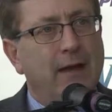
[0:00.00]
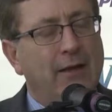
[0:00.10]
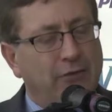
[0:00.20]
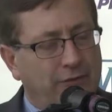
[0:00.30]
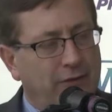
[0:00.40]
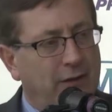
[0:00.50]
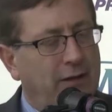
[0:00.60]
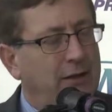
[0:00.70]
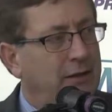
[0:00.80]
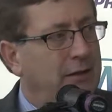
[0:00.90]
as a
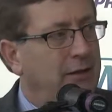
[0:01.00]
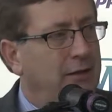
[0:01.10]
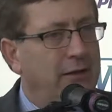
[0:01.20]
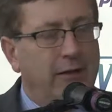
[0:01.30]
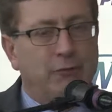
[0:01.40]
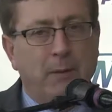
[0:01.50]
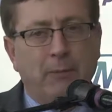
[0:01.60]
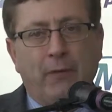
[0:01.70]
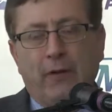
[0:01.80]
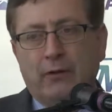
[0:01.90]
city, as
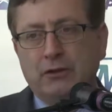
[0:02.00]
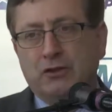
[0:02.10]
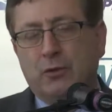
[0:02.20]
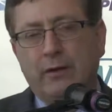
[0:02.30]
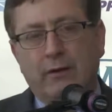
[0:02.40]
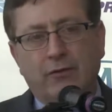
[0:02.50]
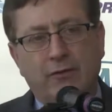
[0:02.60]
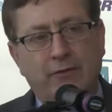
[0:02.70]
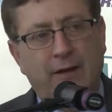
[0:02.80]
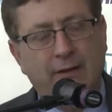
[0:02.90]
people that are enjoying
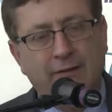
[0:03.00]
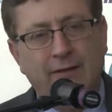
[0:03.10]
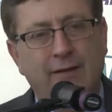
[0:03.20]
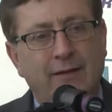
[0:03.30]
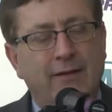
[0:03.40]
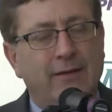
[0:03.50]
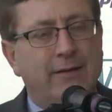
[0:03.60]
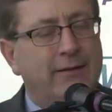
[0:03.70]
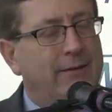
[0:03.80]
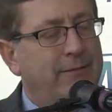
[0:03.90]
this event.
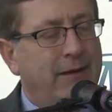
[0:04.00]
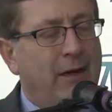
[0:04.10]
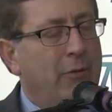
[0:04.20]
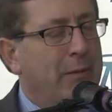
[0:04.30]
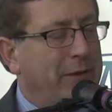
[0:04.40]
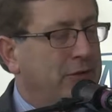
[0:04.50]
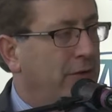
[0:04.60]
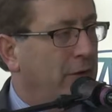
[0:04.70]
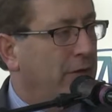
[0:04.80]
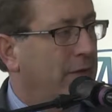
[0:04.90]
I want to make
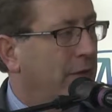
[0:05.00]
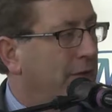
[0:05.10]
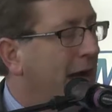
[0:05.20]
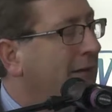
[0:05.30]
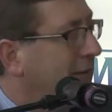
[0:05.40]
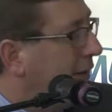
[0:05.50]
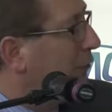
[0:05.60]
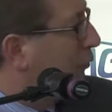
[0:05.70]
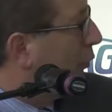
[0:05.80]
sure that they're not taken